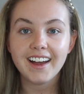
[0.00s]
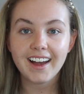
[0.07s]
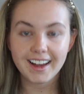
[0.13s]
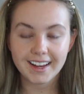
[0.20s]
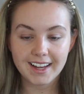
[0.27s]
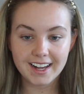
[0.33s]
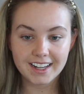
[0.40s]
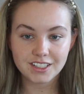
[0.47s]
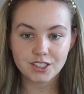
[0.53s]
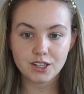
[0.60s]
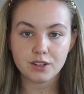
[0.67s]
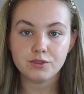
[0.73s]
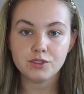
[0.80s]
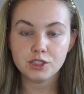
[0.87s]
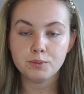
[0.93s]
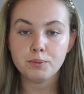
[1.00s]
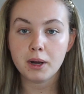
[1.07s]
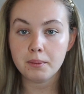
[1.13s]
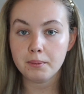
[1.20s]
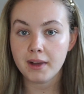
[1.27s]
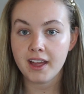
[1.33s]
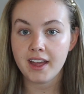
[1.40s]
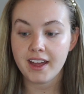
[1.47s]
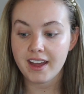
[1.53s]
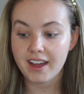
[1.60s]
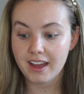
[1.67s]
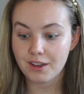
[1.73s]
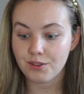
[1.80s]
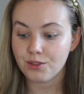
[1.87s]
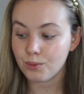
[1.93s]
Okay, so I've just popped my hair
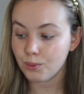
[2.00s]
out the